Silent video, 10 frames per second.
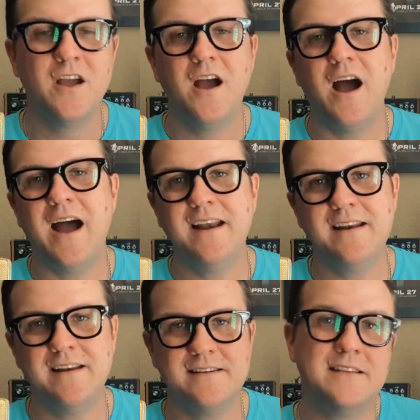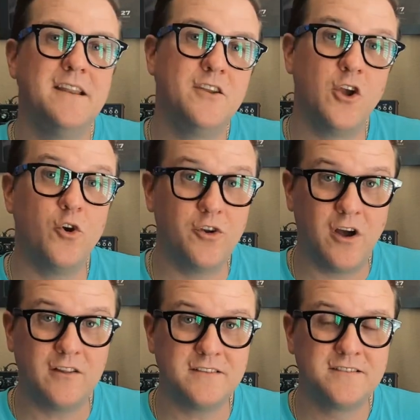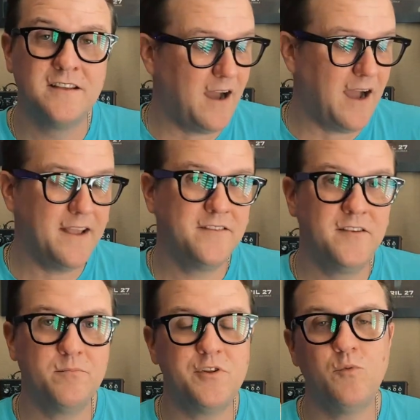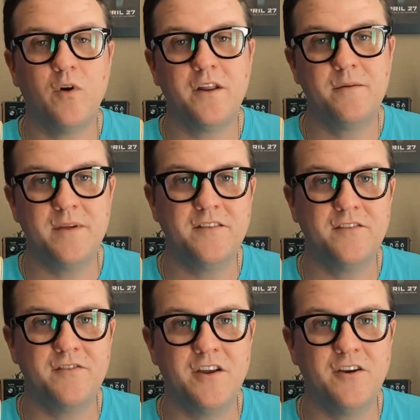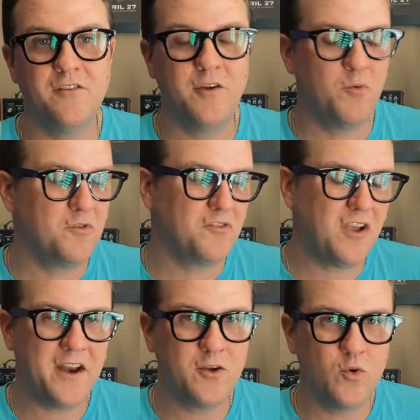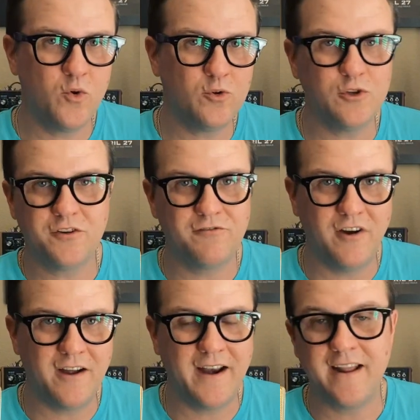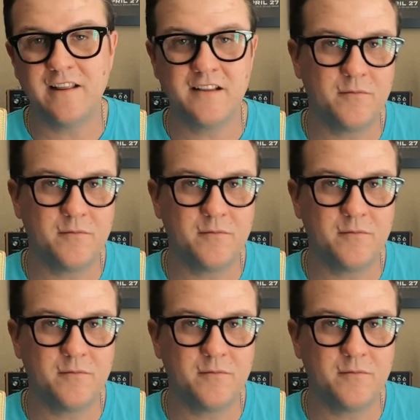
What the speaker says: I didn't intend to go DAW-less. I simply wanted a piece of gear that was kind of cool, looked fun, had lots of